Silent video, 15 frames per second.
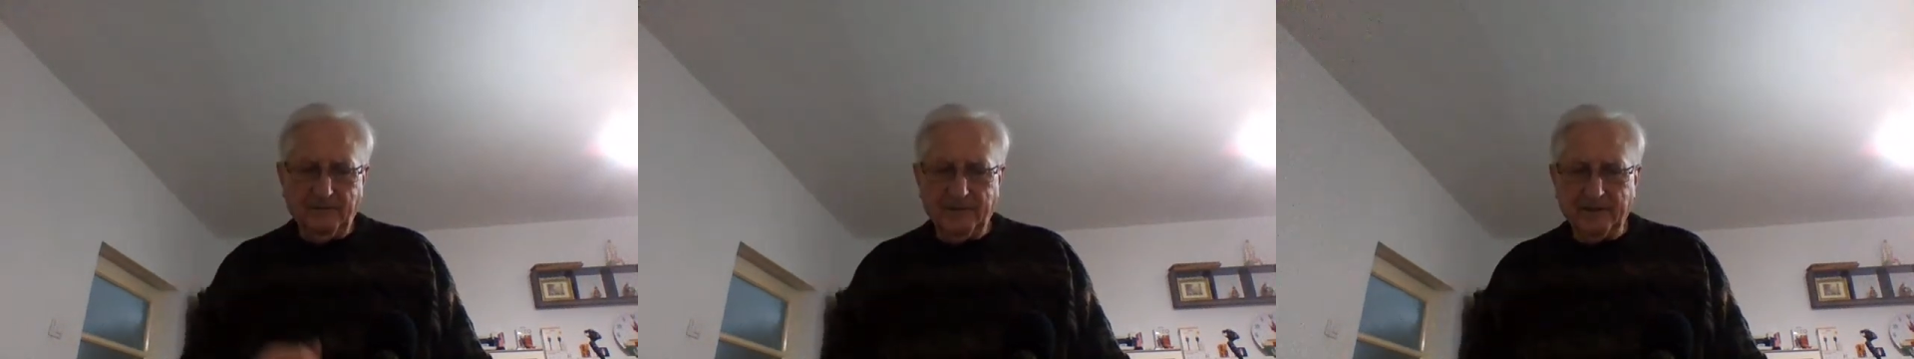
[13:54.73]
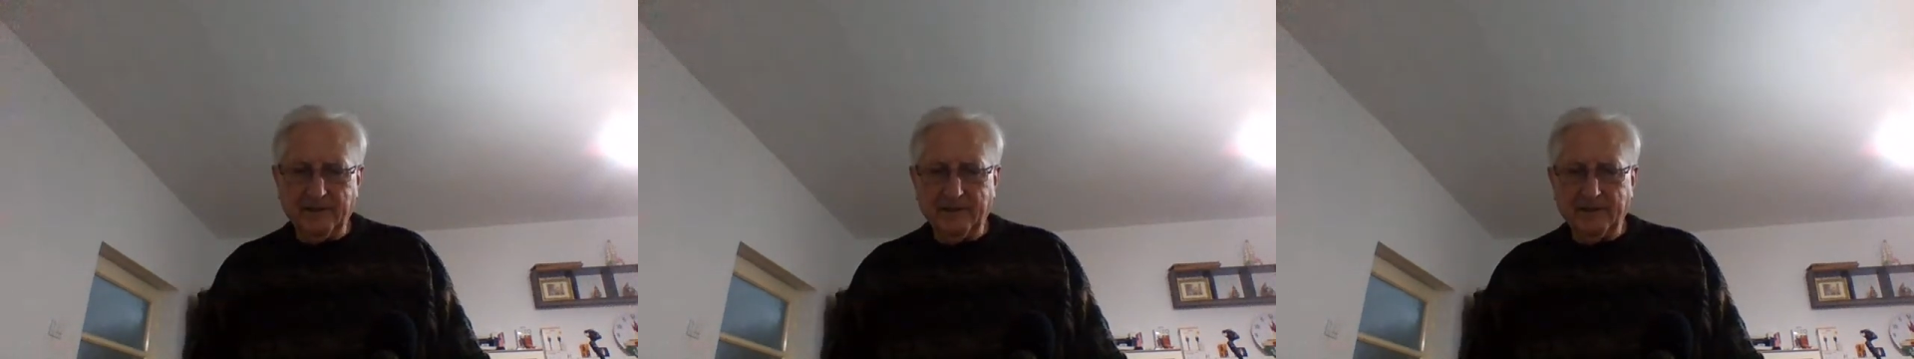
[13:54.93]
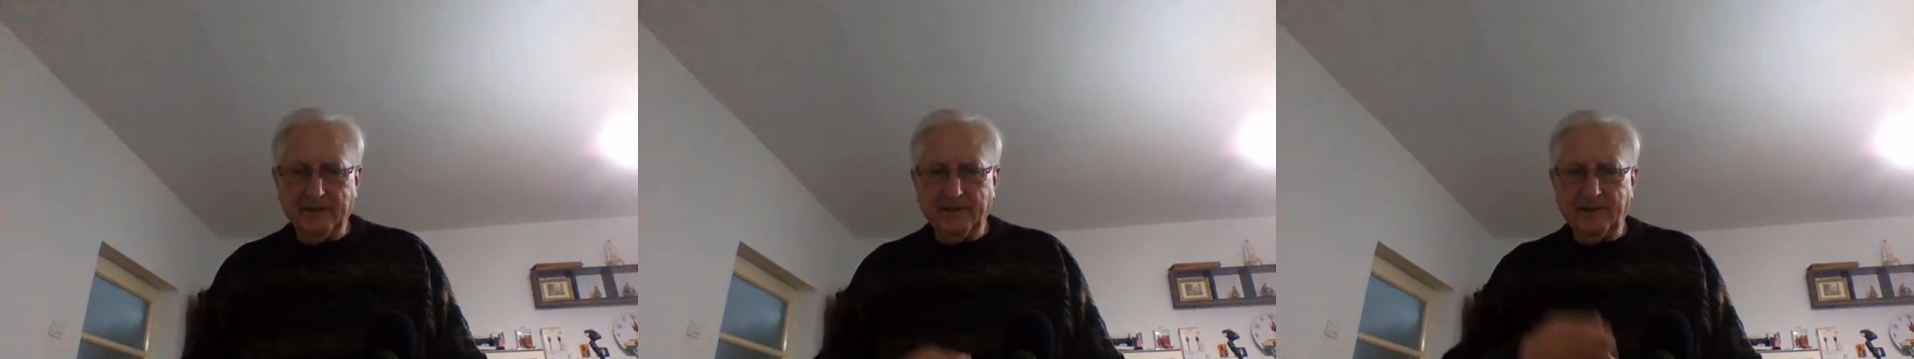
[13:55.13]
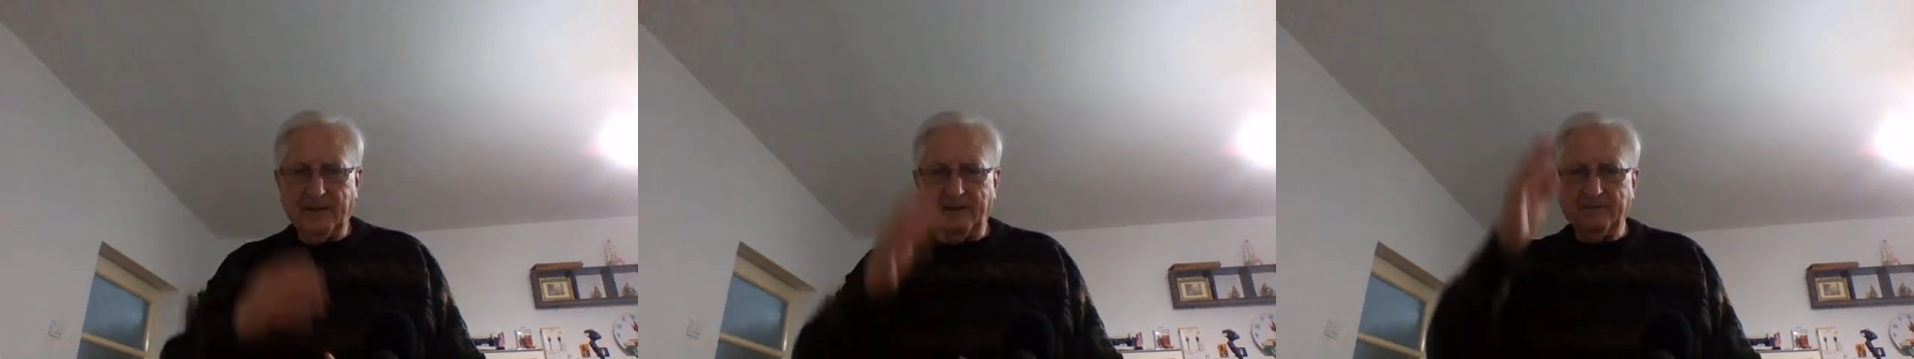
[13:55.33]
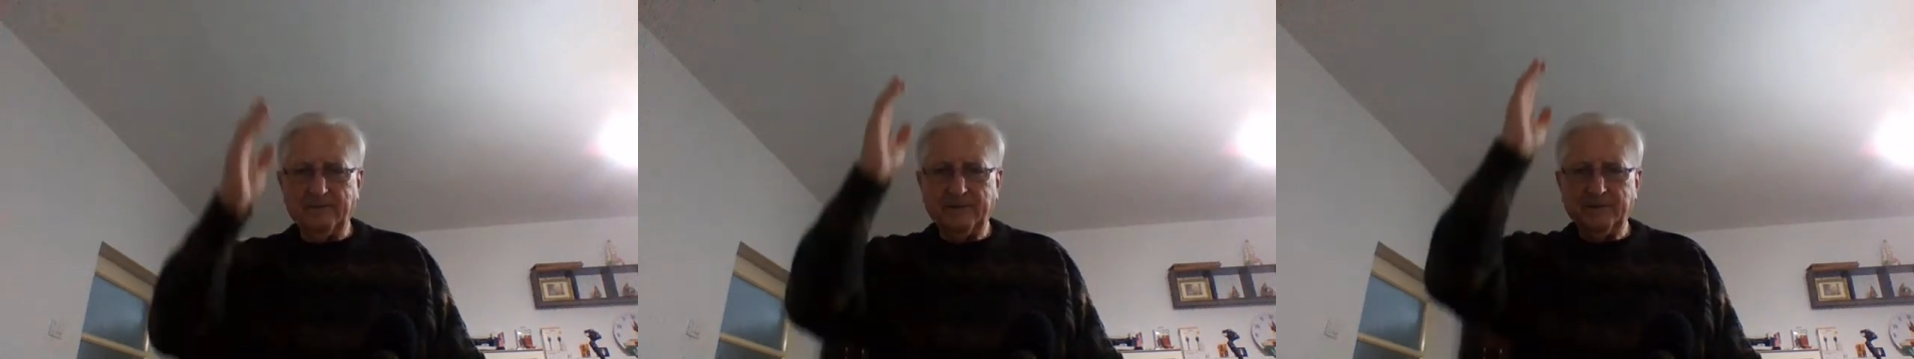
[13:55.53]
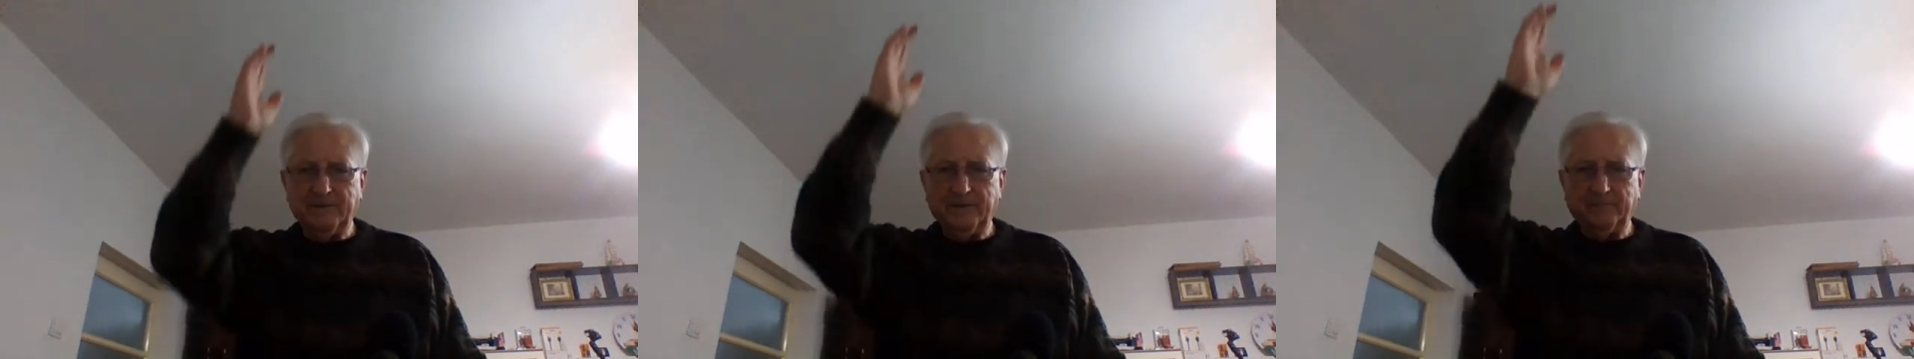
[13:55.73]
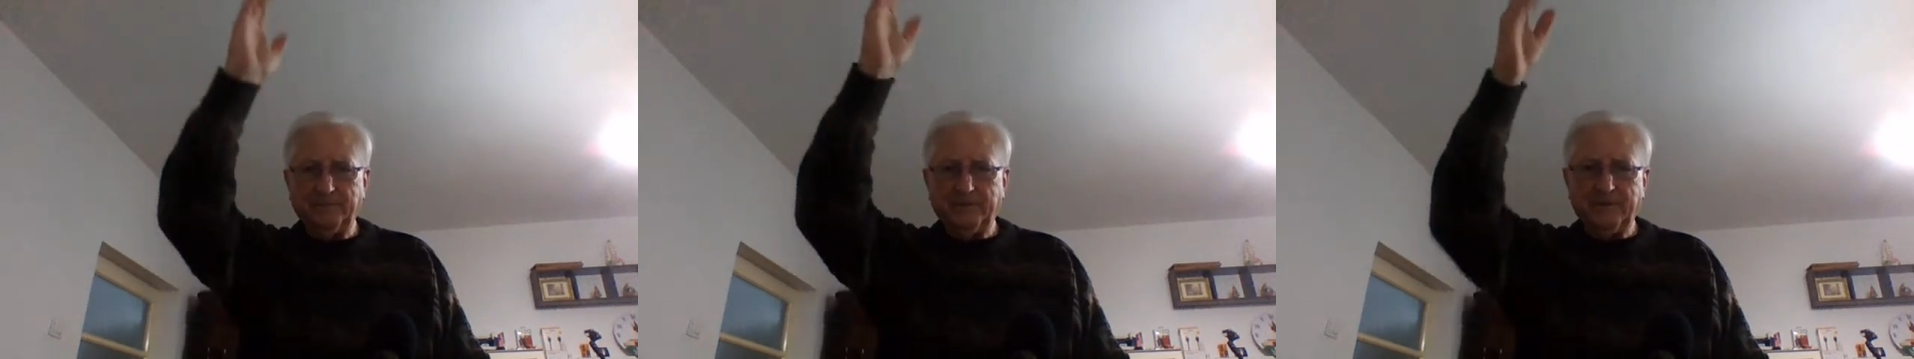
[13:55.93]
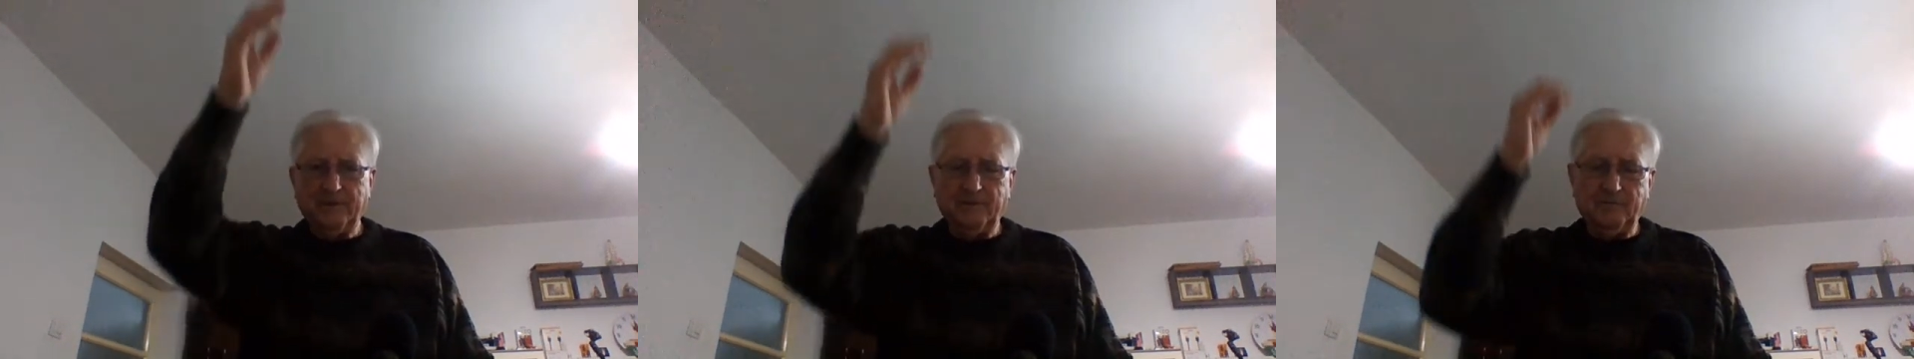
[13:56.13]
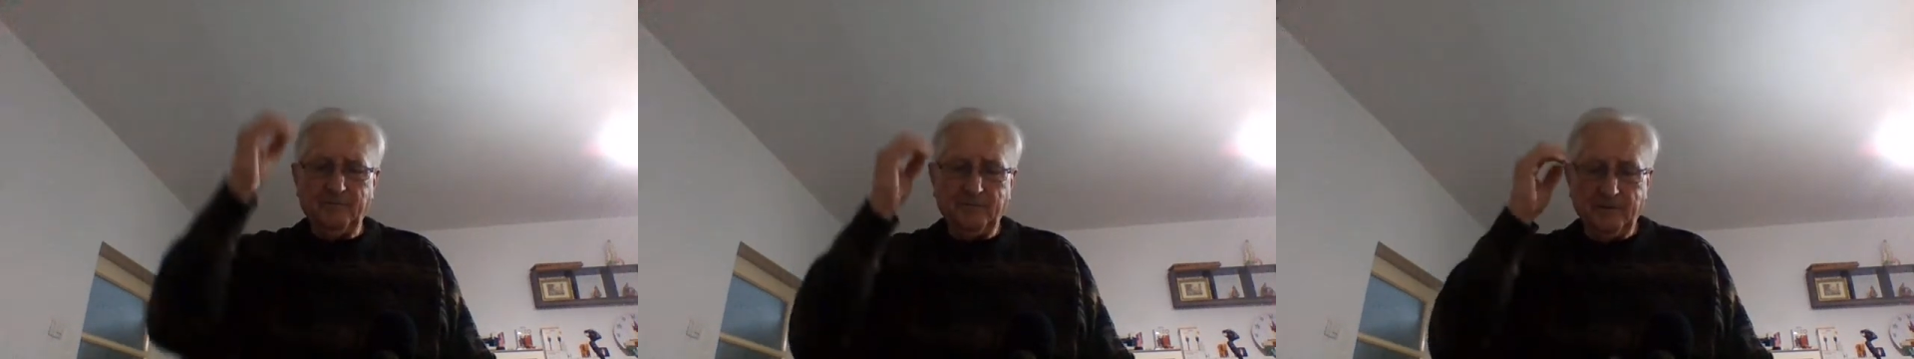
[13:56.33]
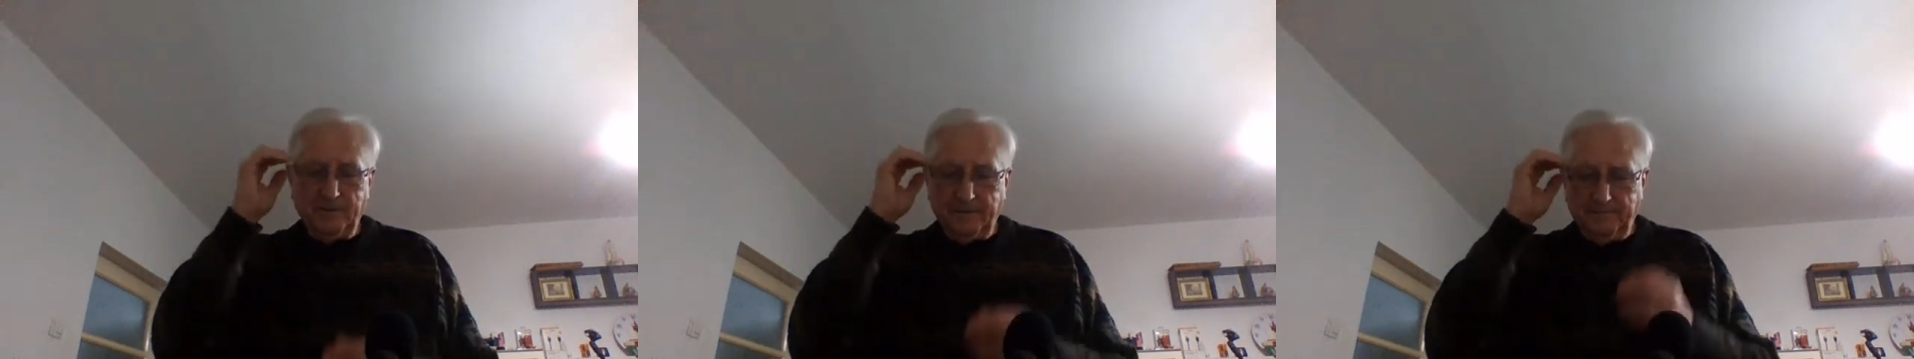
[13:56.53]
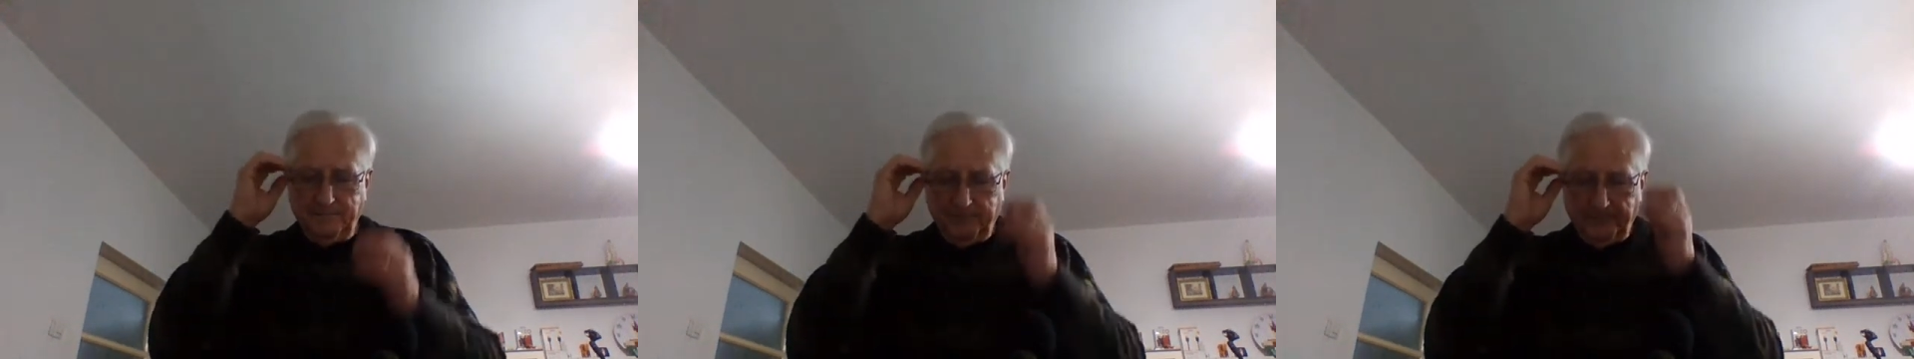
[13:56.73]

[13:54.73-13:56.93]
and I reached up to cut one.